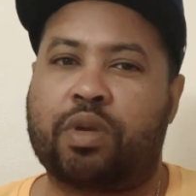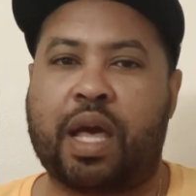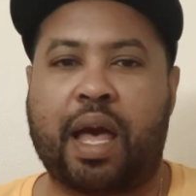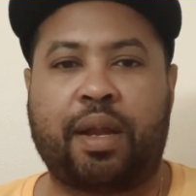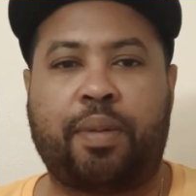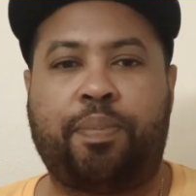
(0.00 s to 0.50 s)

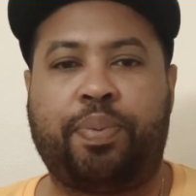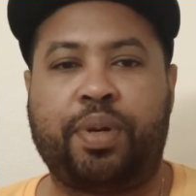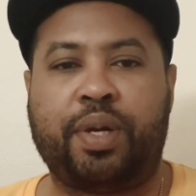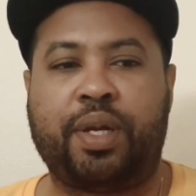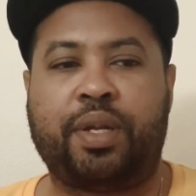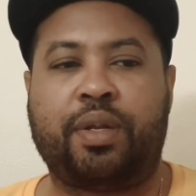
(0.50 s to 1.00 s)
kind of
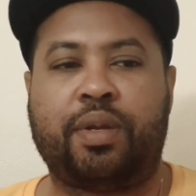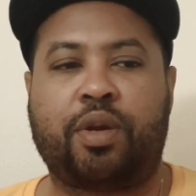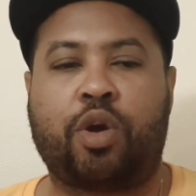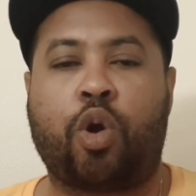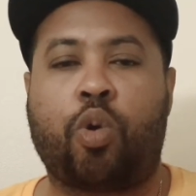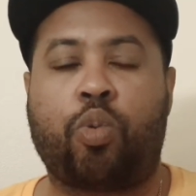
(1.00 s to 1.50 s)

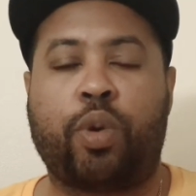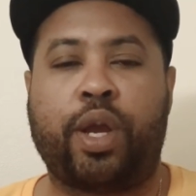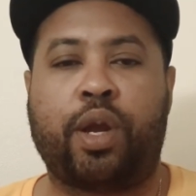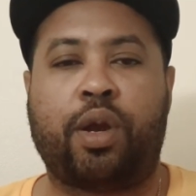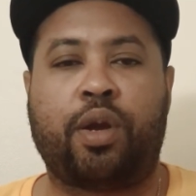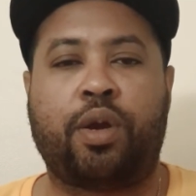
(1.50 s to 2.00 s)
put
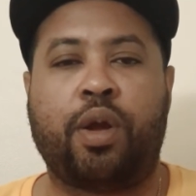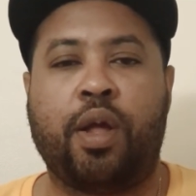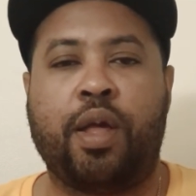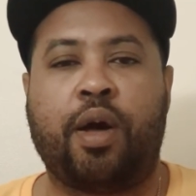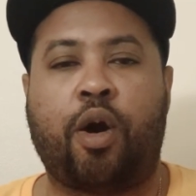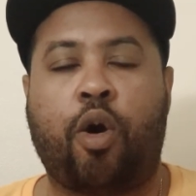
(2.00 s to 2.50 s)
career
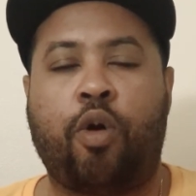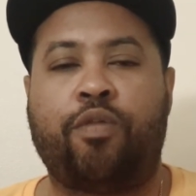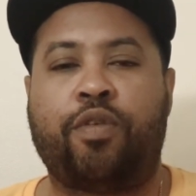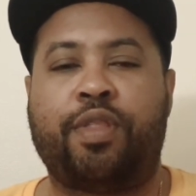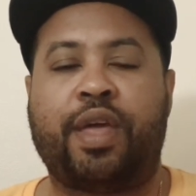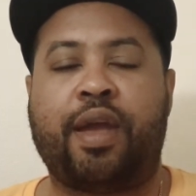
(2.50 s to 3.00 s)

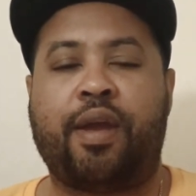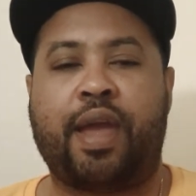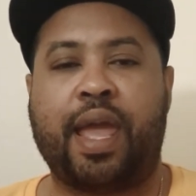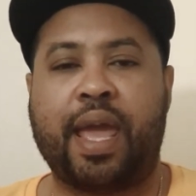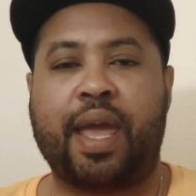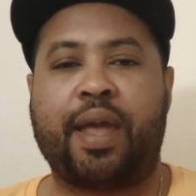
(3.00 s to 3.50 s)
over their
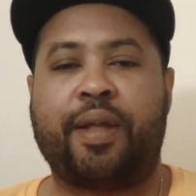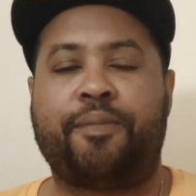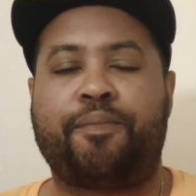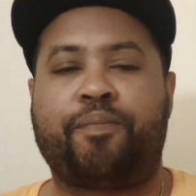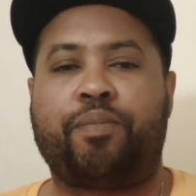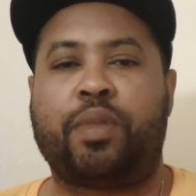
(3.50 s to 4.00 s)
head